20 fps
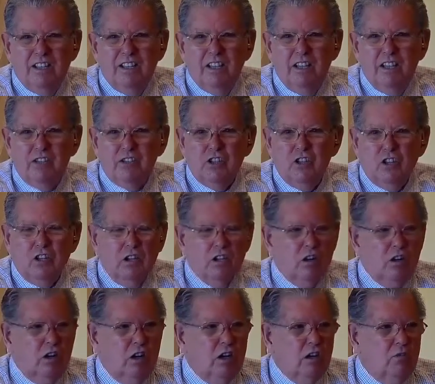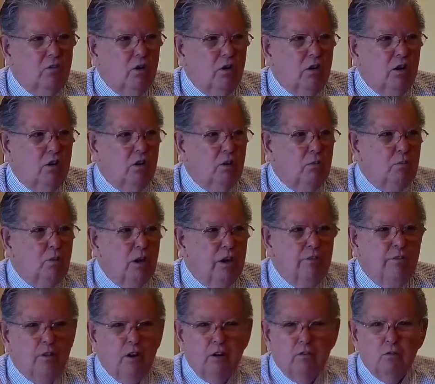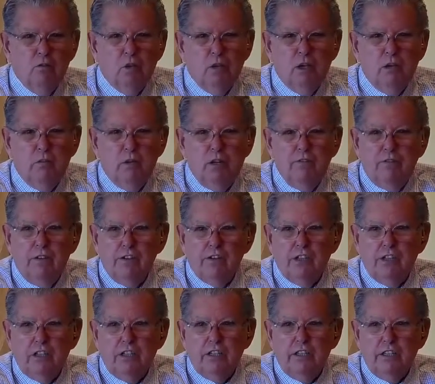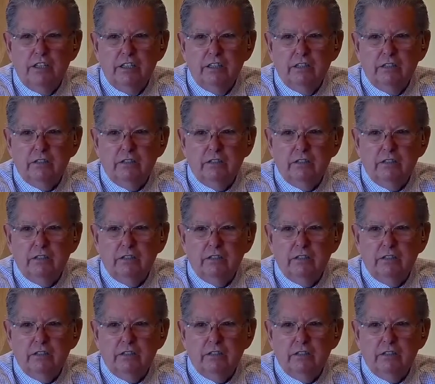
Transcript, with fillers: he's going to call to work, he's going to pray for everybody to be physically healed.